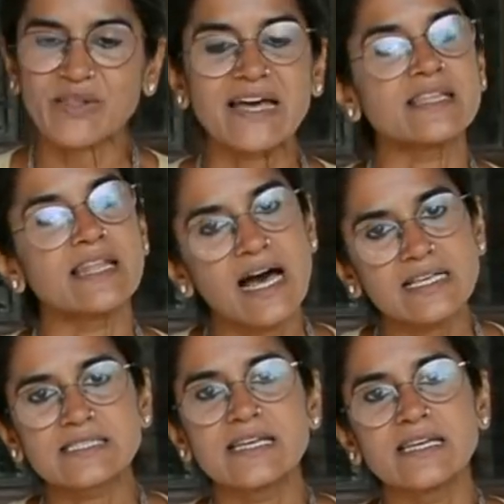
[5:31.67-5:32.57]
And the
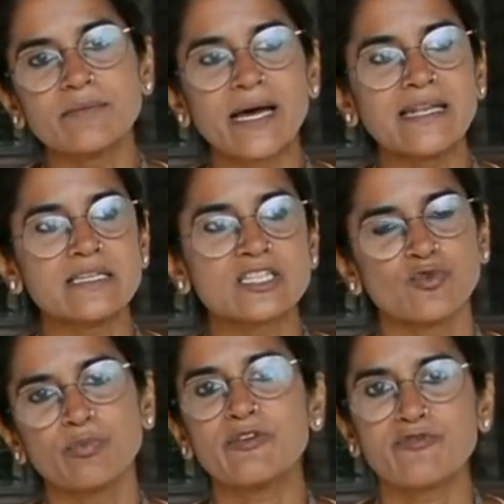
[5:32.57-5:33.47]
last thing in my list
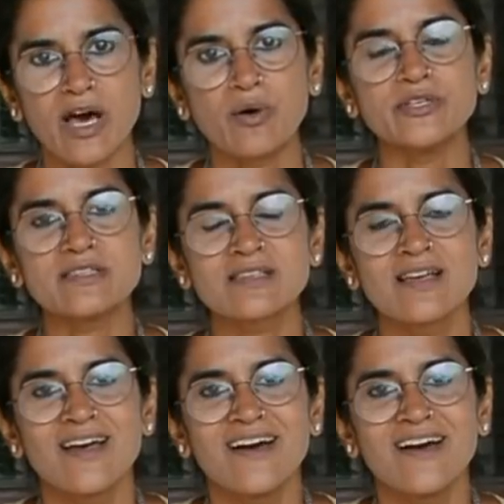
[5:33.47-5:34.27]
would be flowers,